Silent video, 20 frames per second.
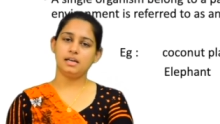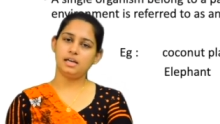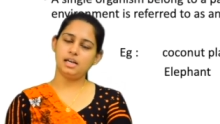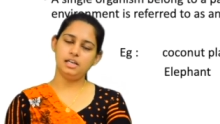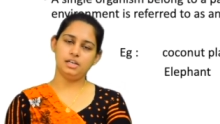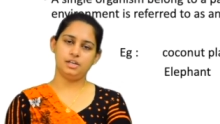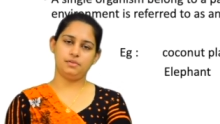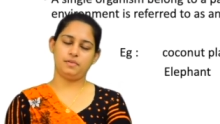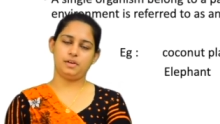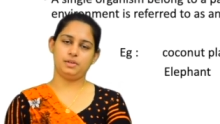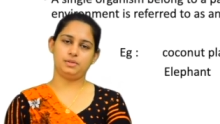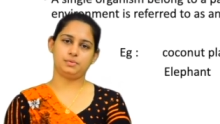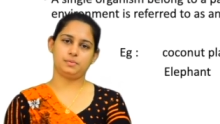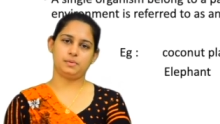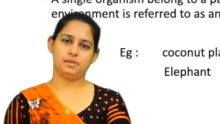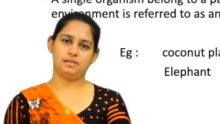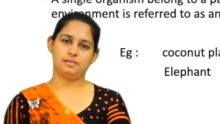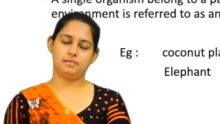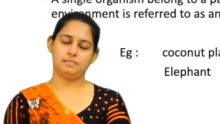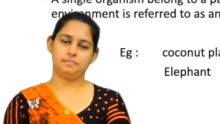the
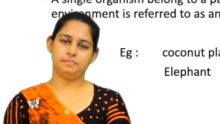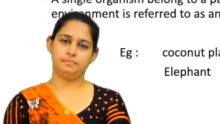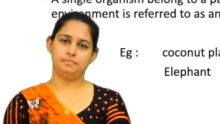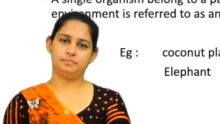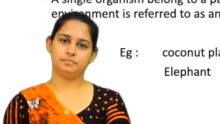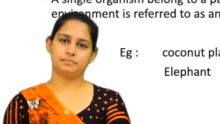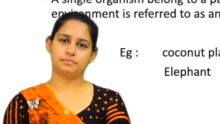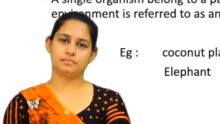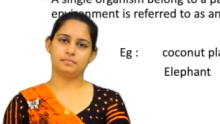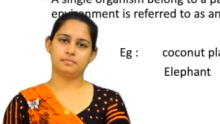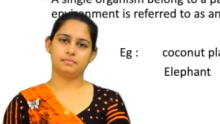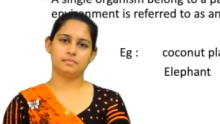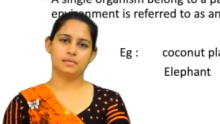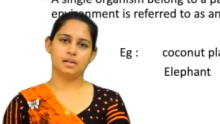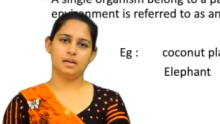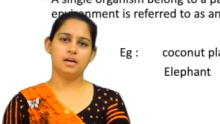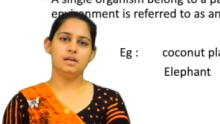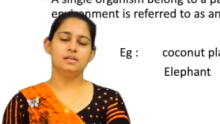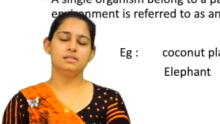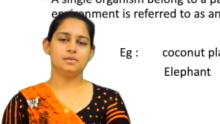individual.
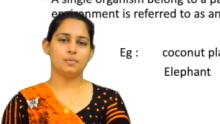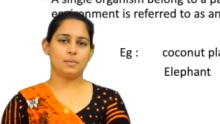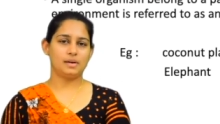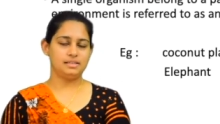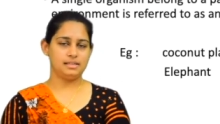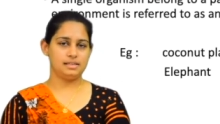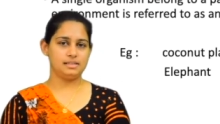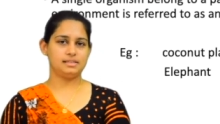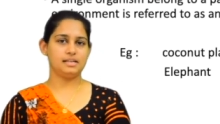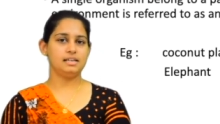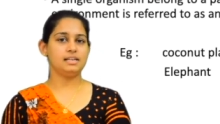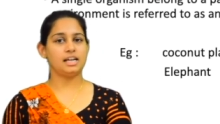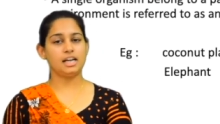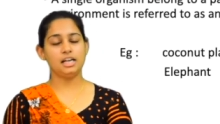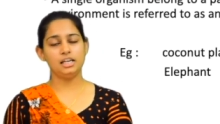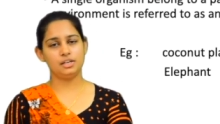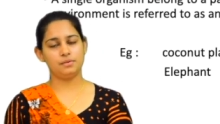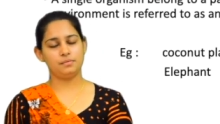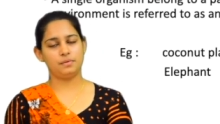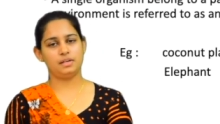So what is an
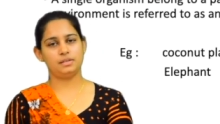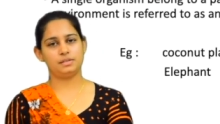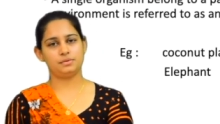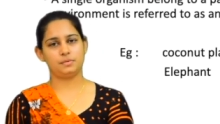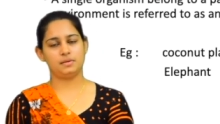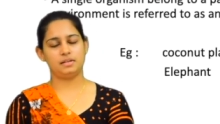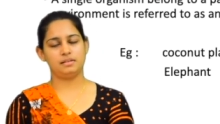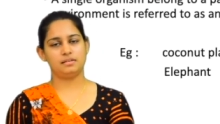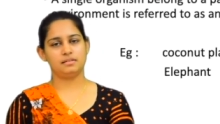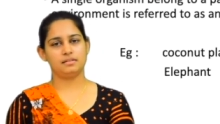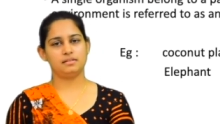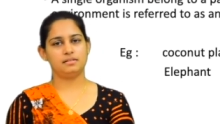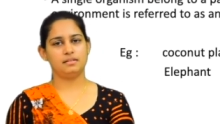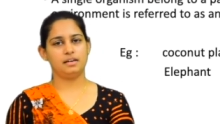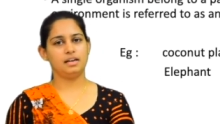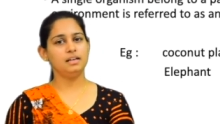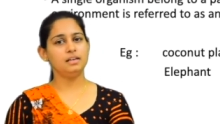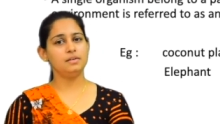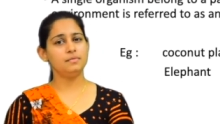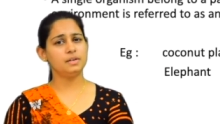individual?
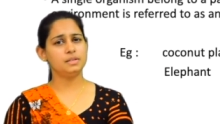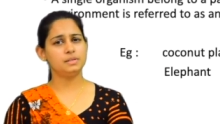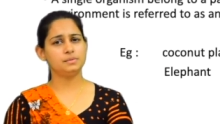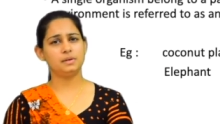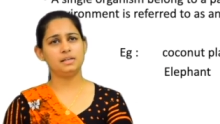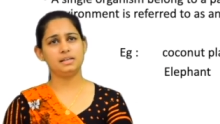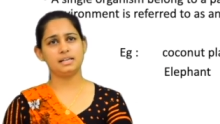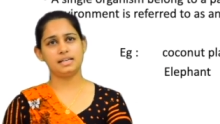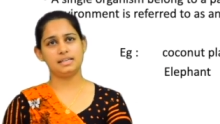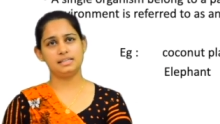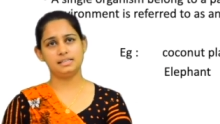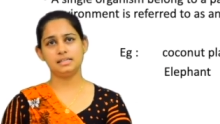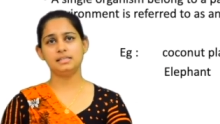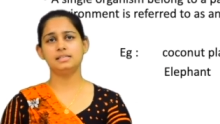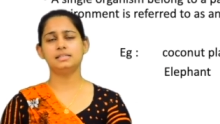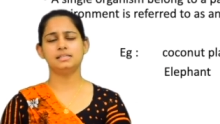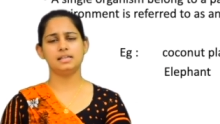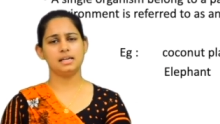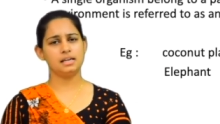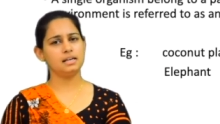Individual is
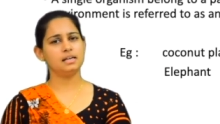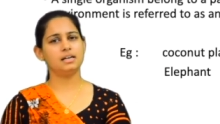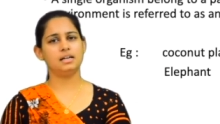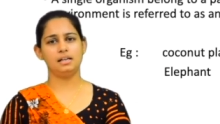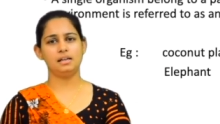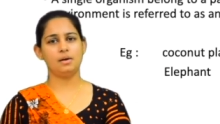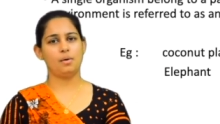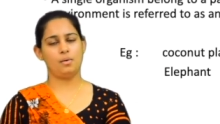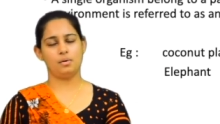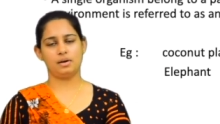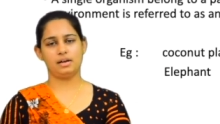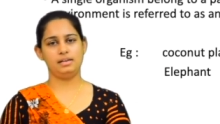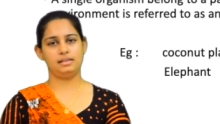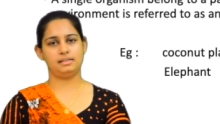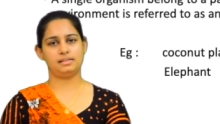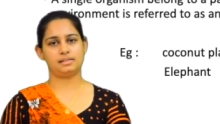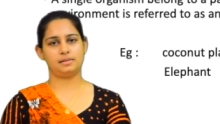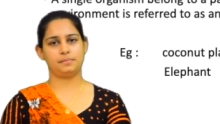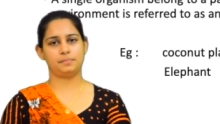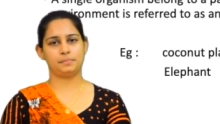a single
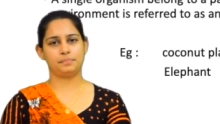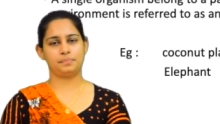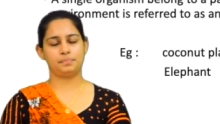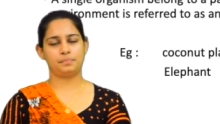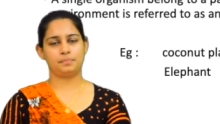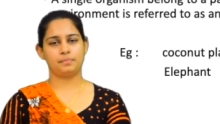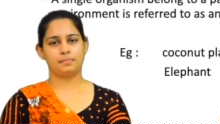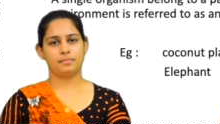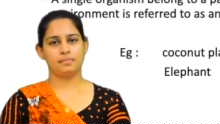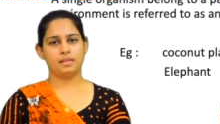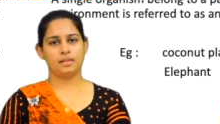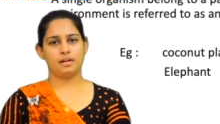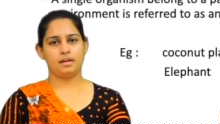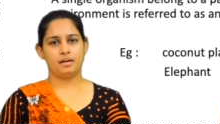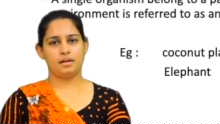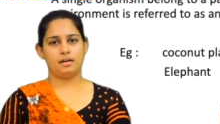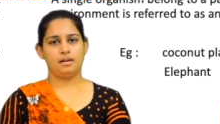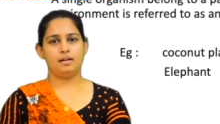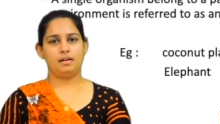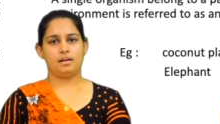organism.
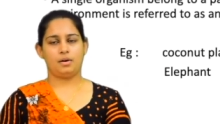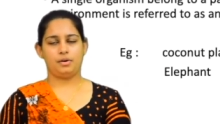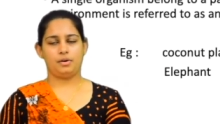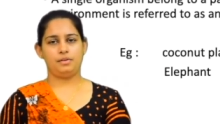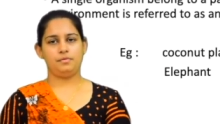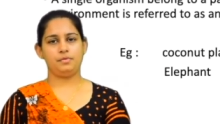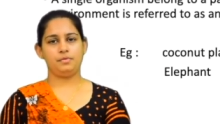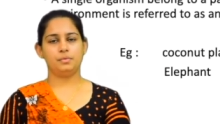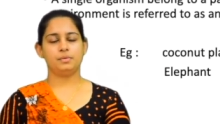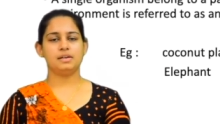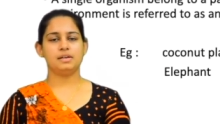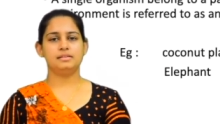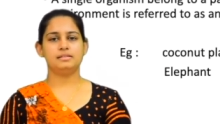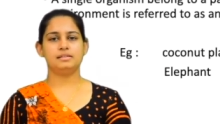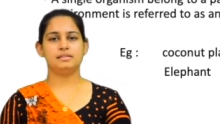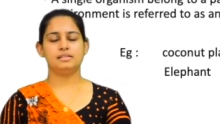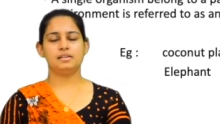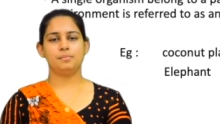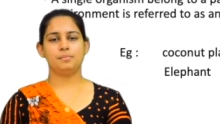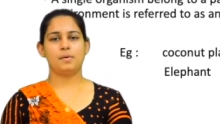Now if you
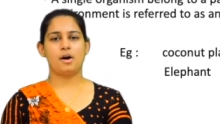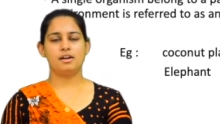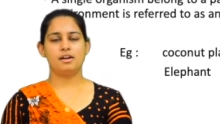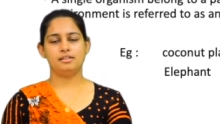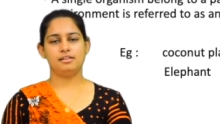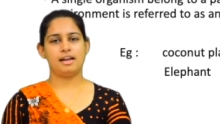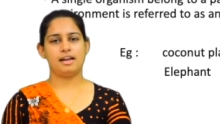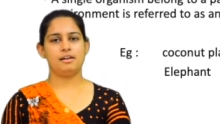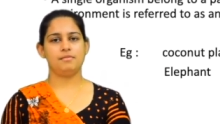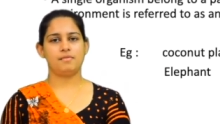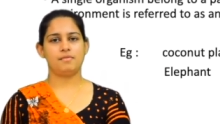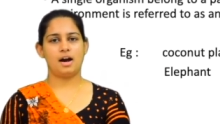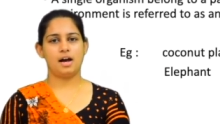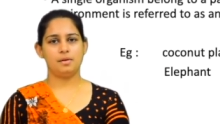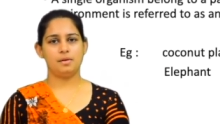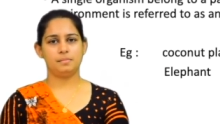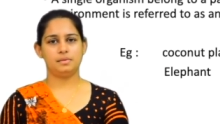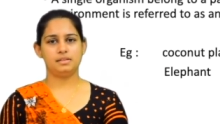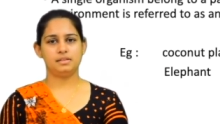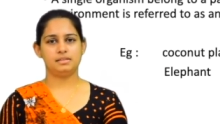consider about the
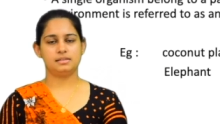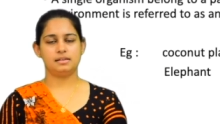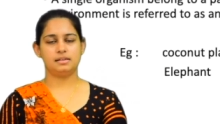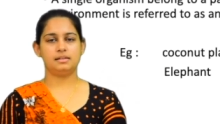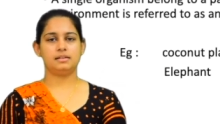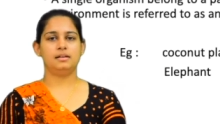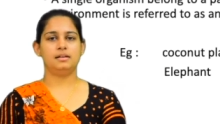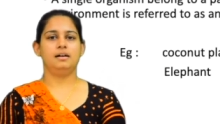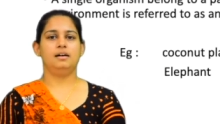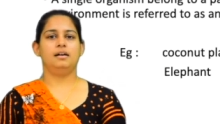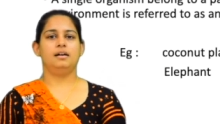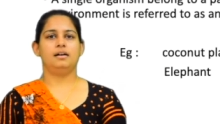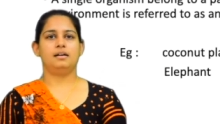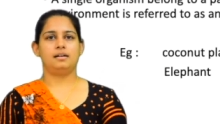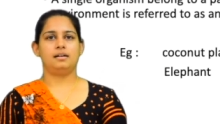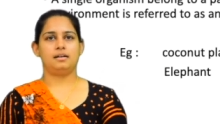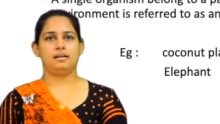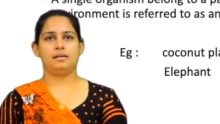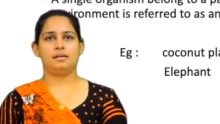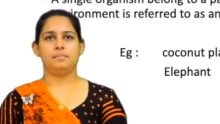environmental
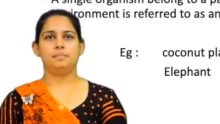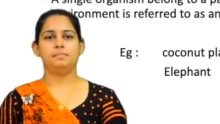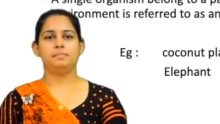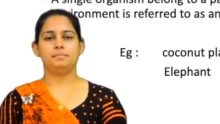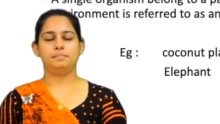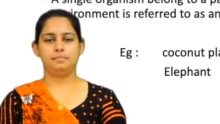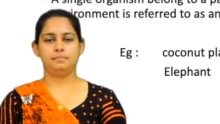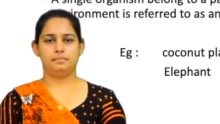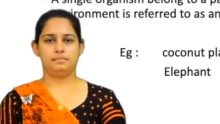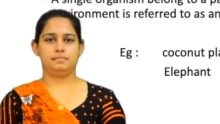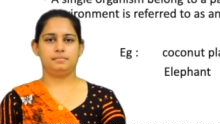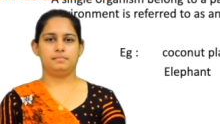uh,